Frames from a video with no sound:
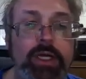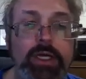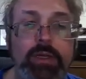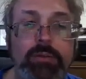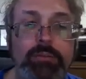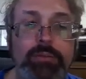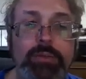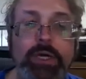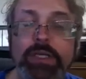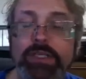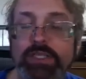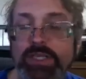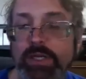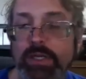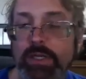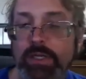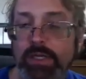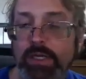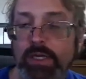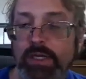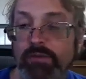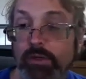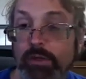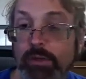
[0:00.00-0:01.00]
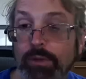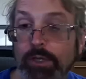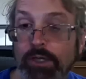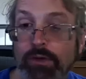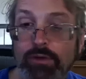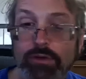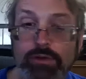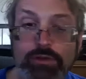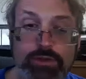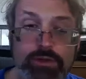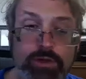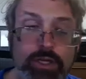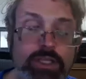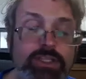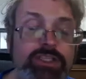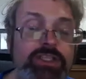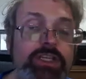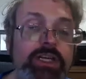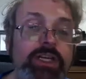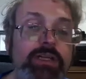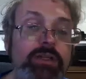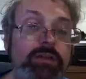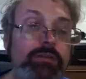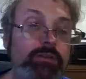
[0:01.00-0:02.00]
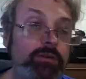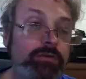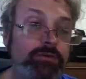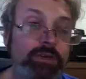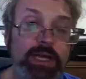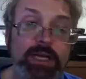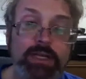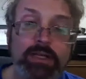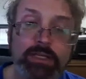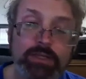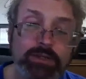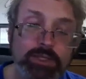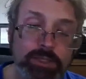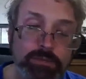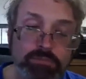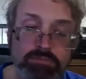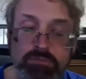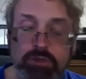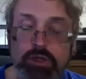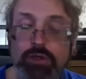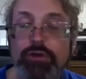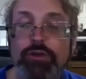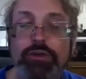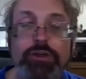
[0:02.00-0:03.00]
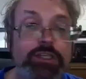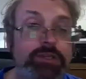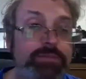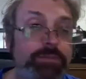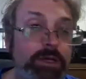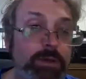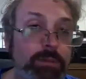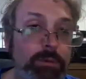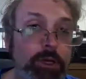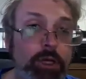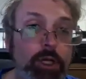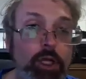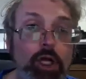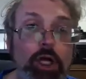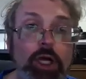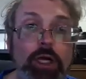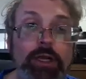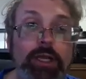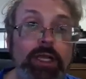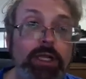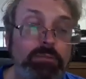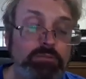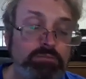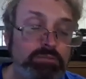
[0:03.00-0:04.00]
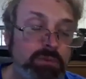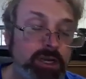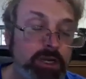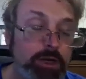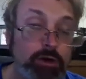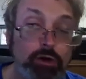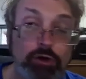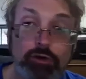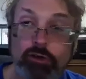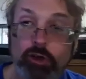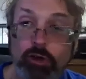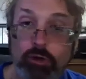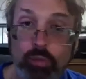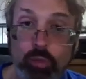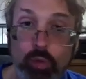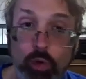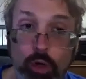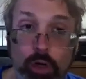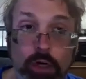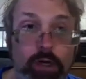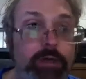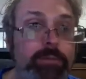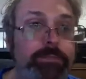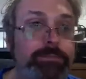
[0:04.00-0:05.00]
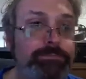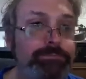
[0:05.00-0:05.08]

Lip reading: But if the credentials are not stale, if they're valid, then you should just be able to log in and it'll just work.